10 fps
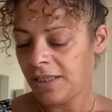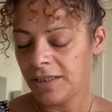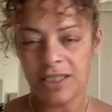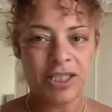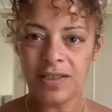
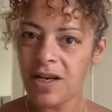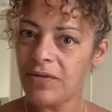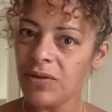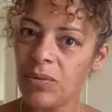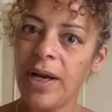that she's
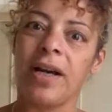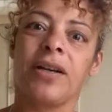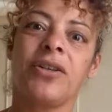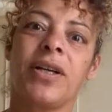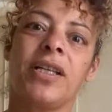everywhere.
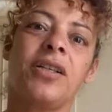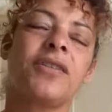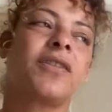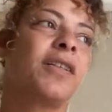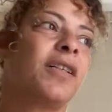You
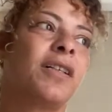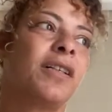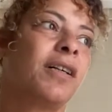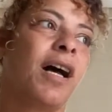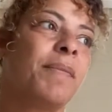cannot,
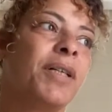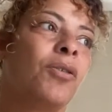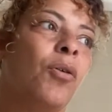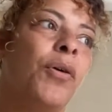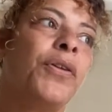uh, I mean,
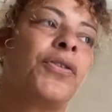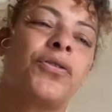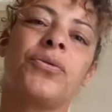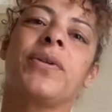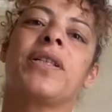all the
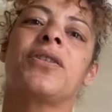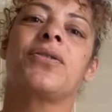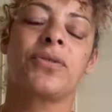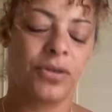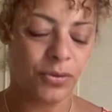
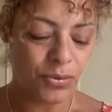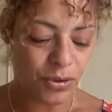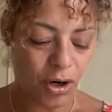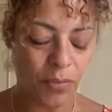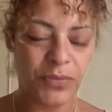tourists who
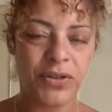come